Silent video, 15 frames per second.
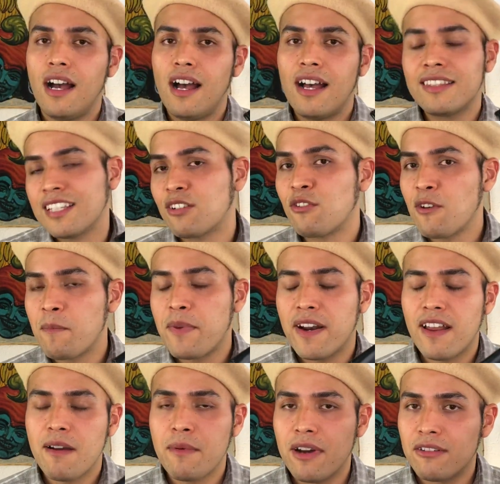And the cool part
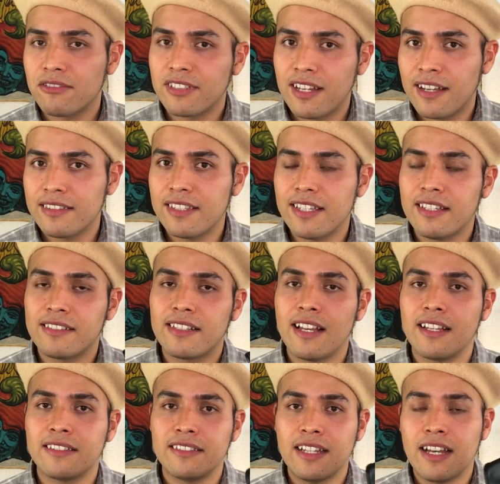about that is
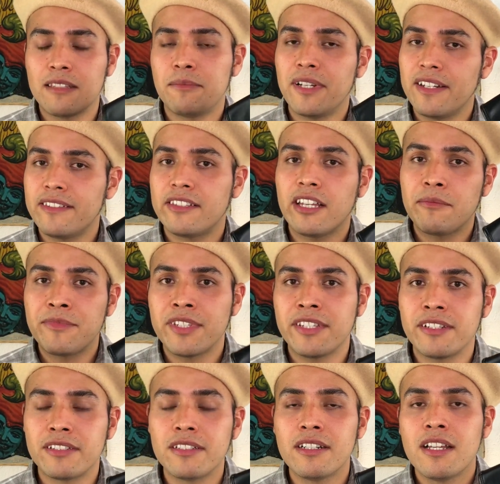that very same
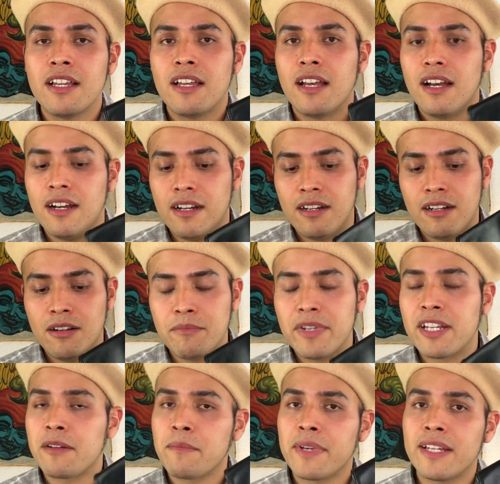year,
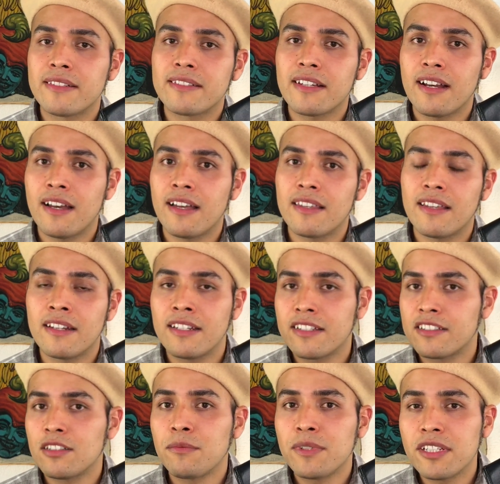Hermes had an
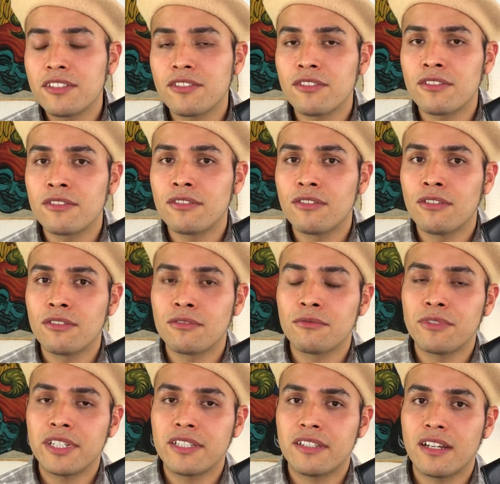exhibition on
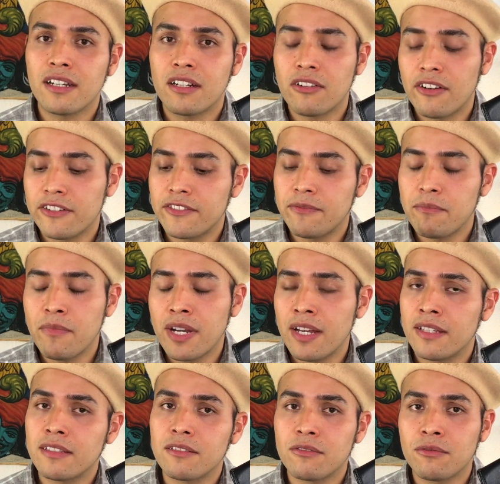which a
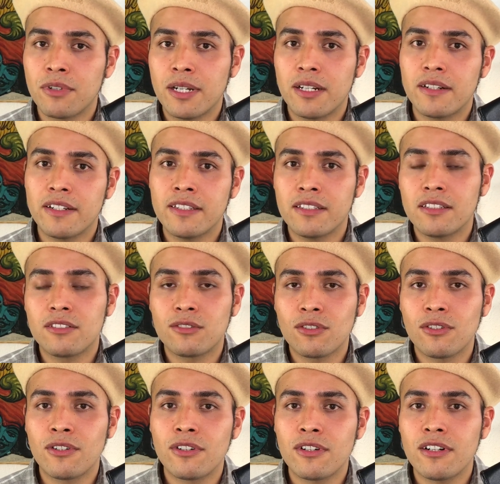craftsman were in the
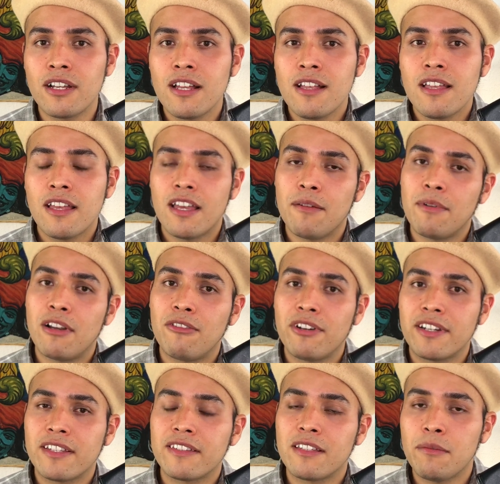store
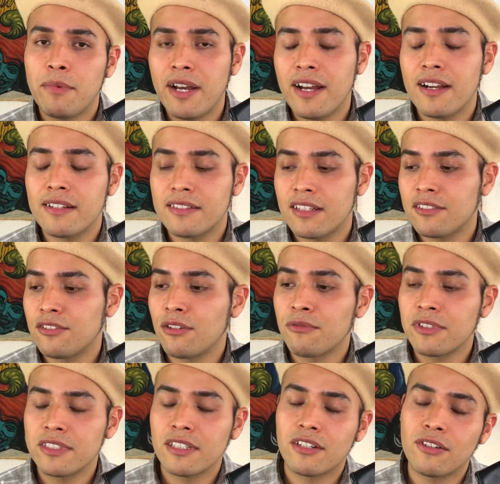evaluating the bags and
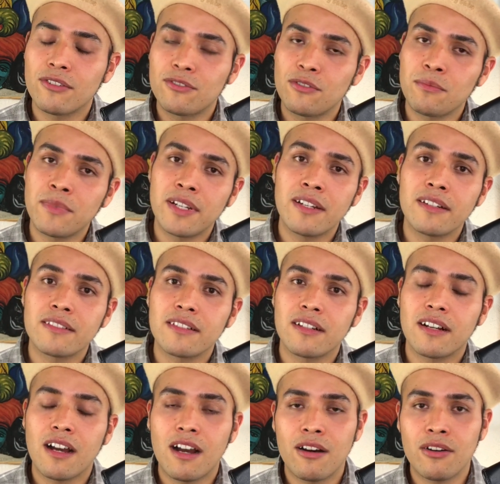showing the customers
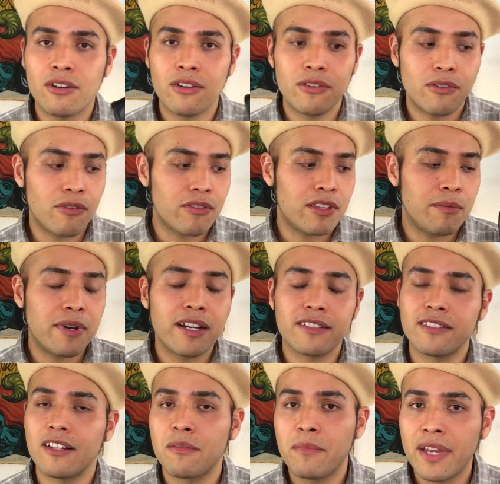how the
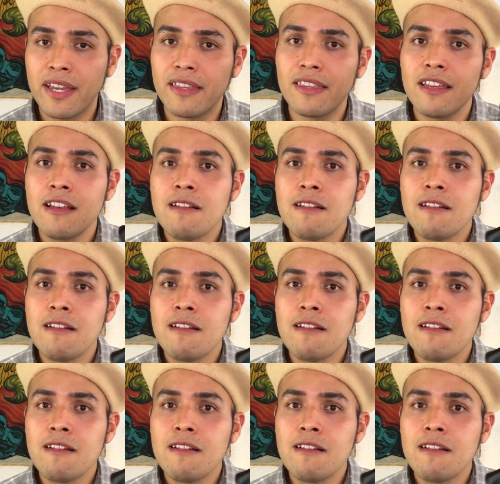bags are made.